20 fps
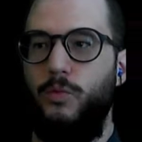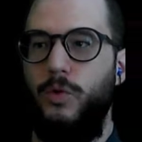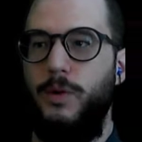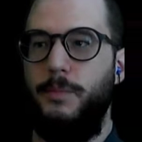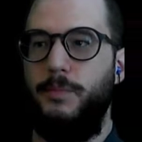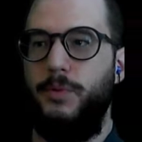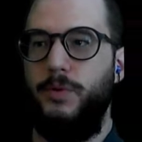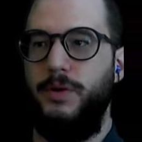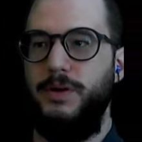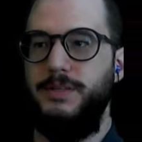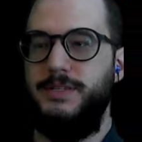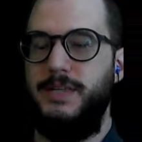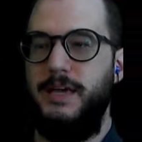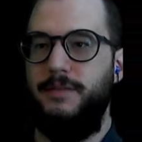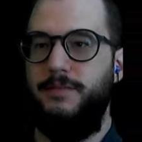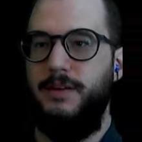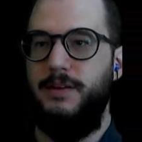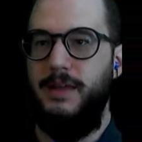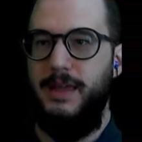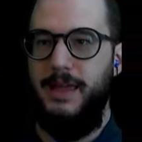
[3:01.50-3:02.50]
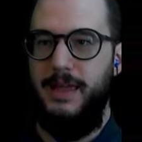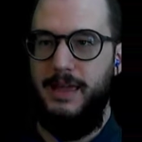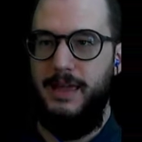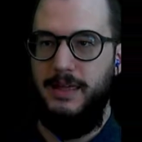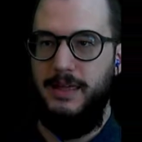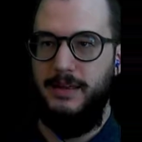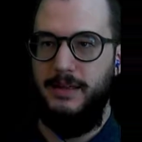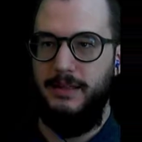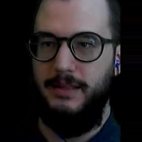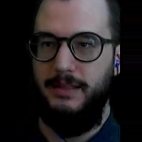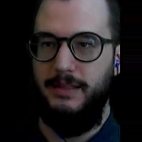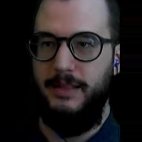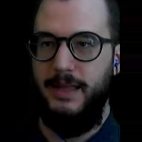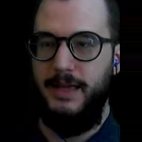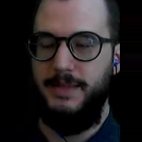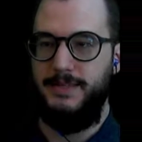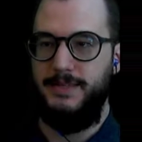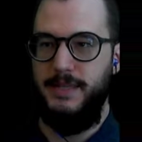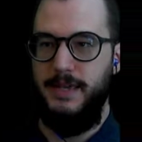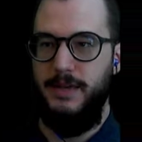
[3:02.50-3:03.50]
1.7 and
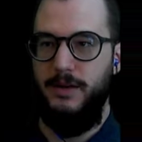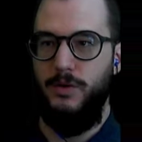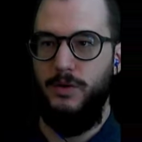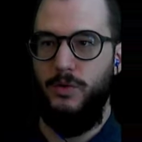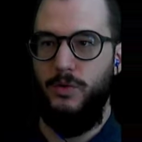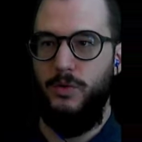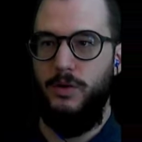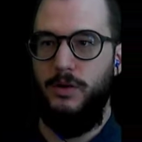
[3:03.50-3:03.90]
less than